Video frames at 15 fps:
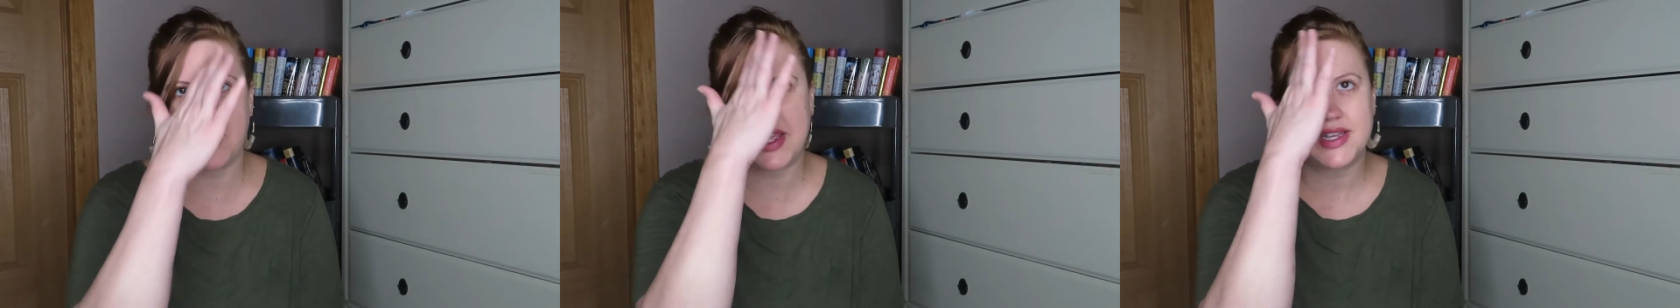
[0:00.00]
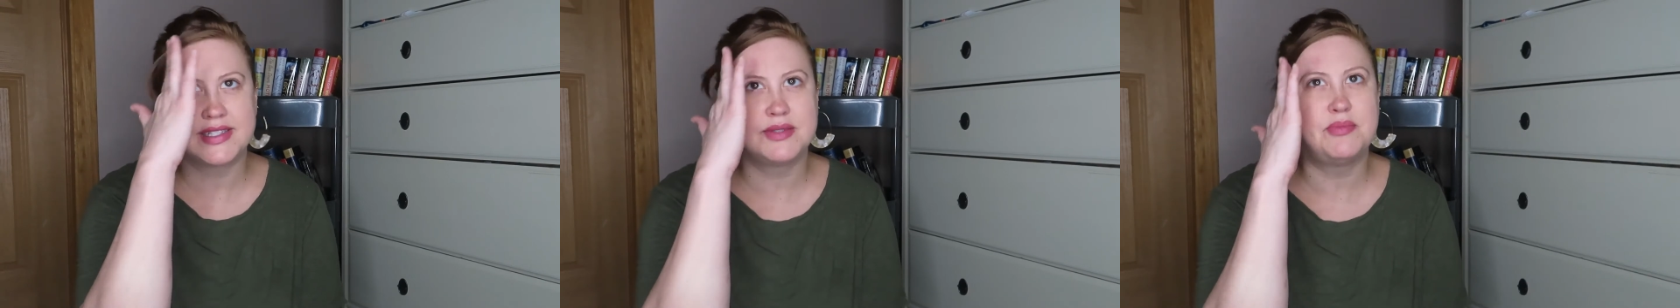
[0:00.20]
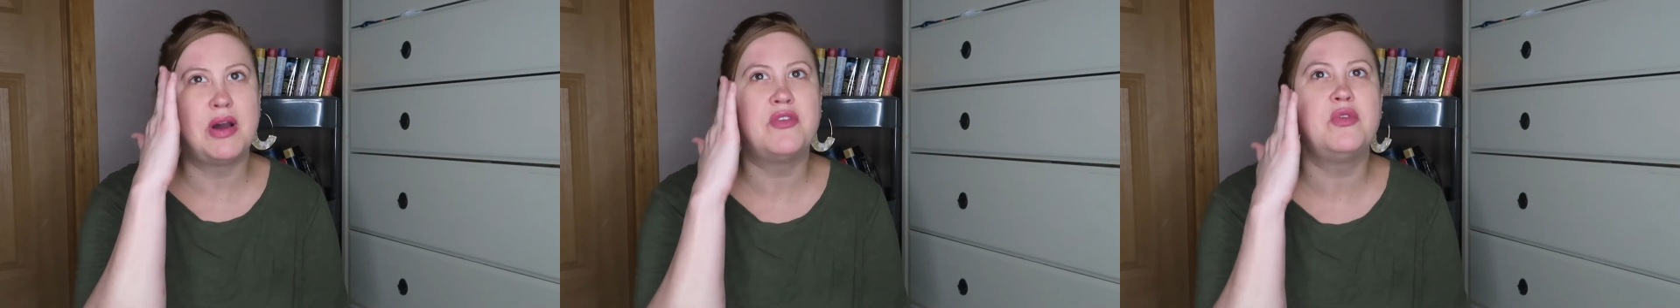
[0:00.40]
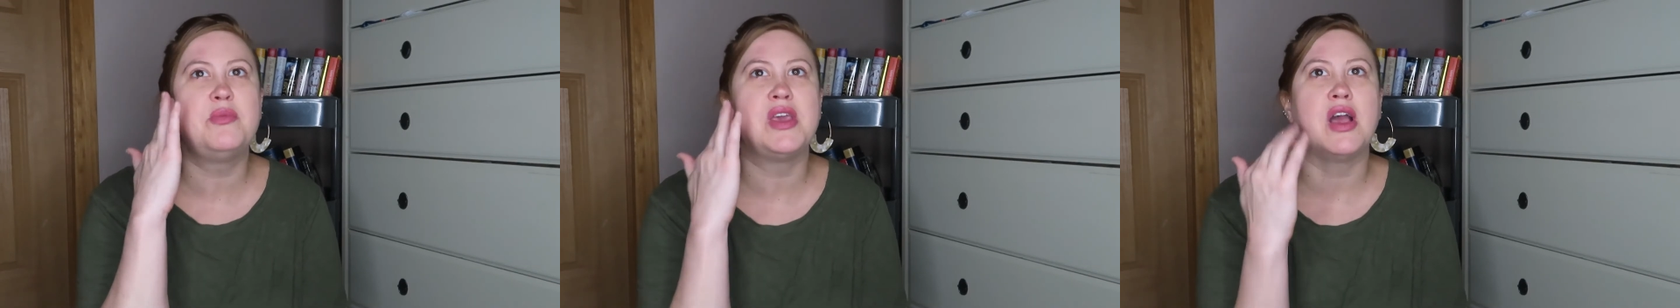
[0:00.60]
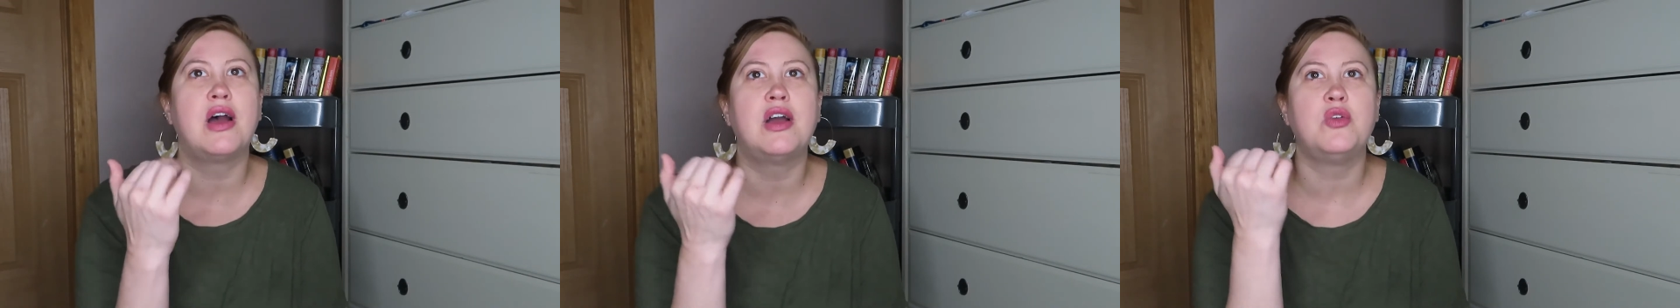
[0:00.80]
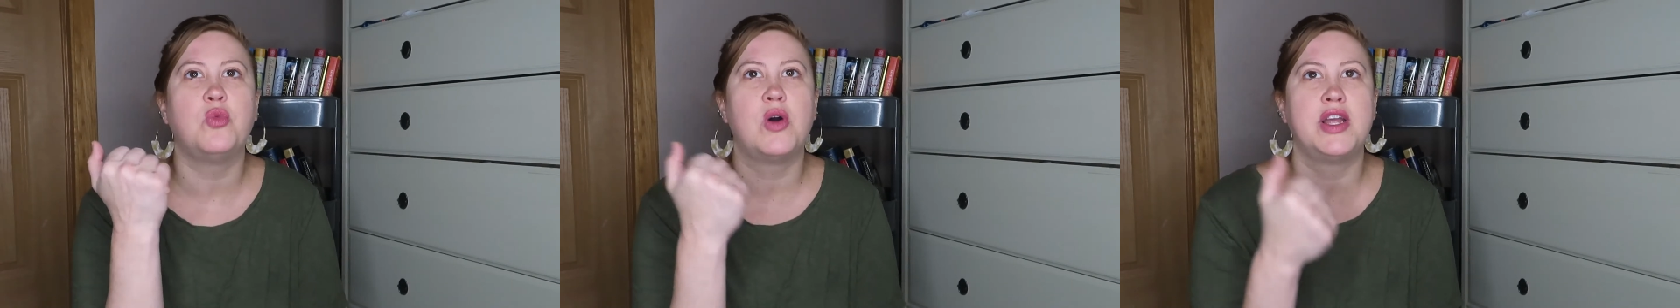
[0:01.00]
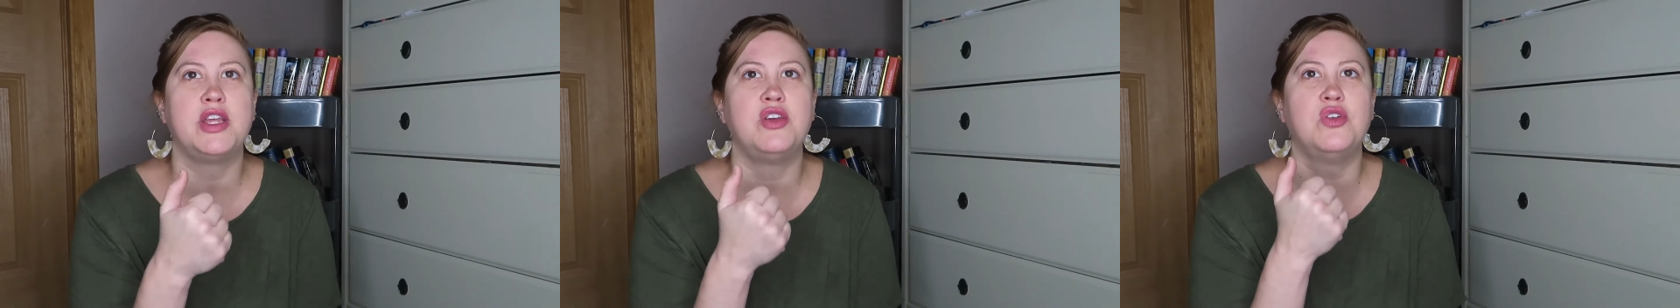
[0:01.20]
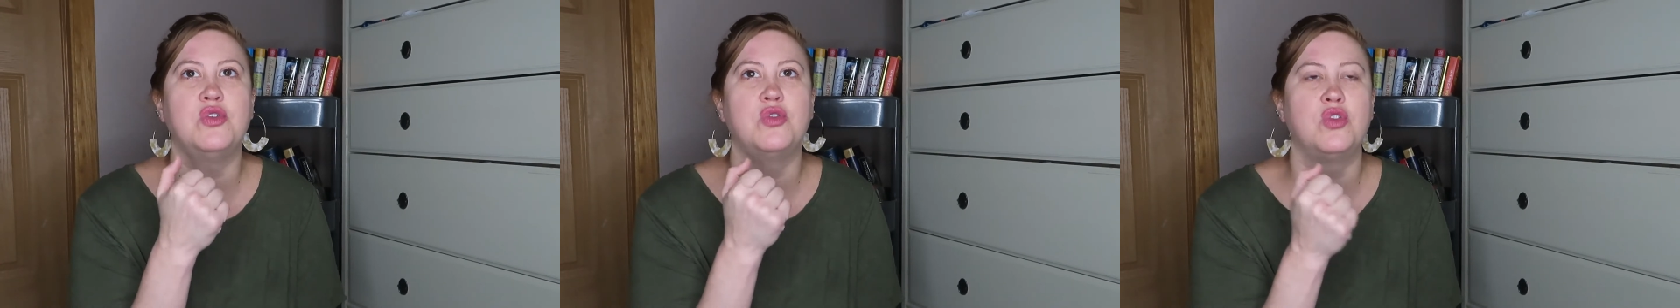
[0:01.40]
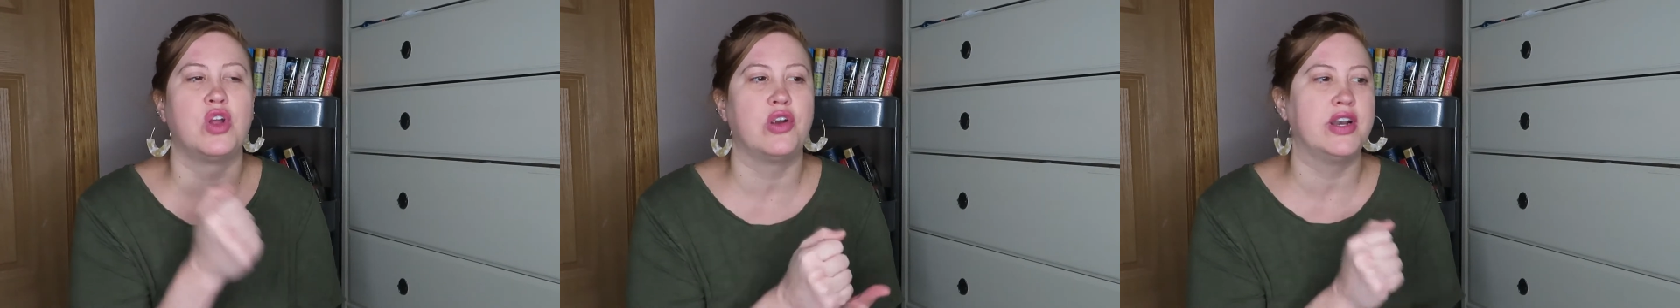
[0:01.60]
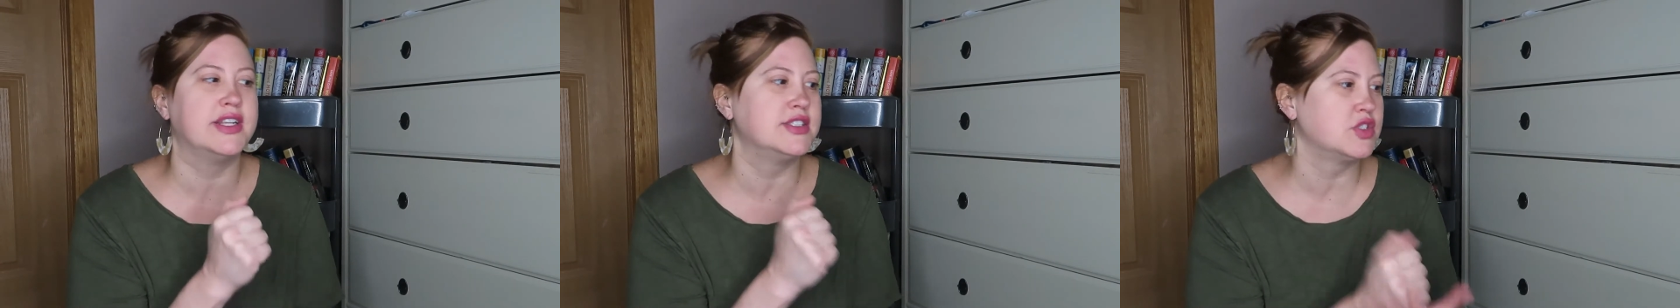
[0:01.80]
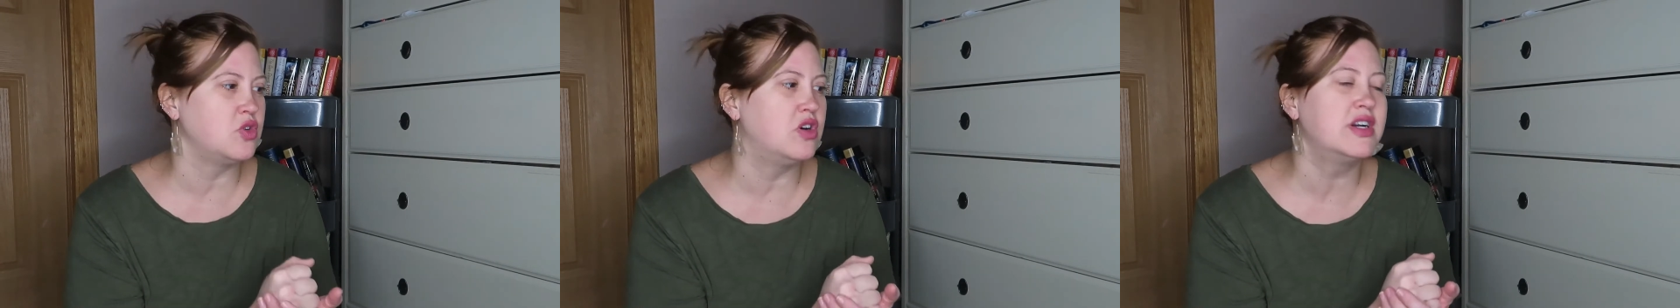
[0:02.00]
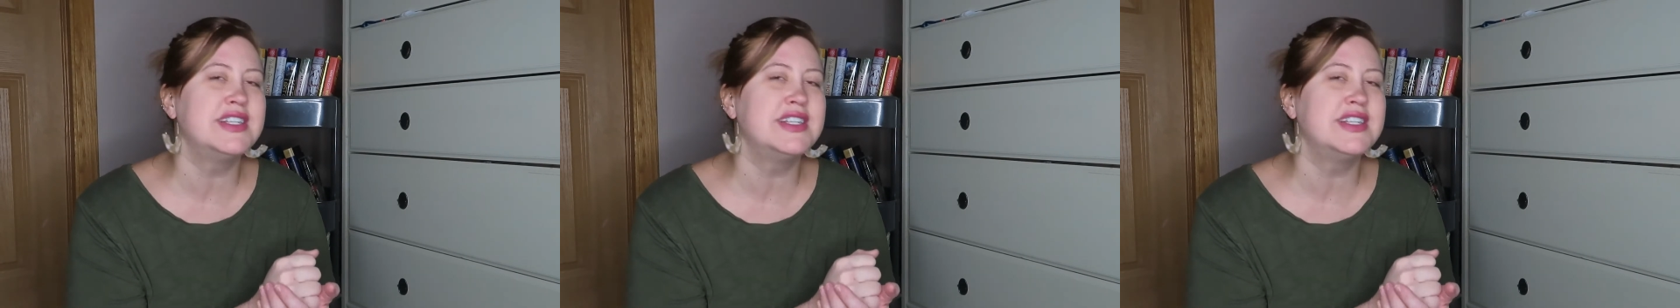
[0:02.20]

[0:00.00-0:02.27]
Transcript: like is above and beyond what you learn in school,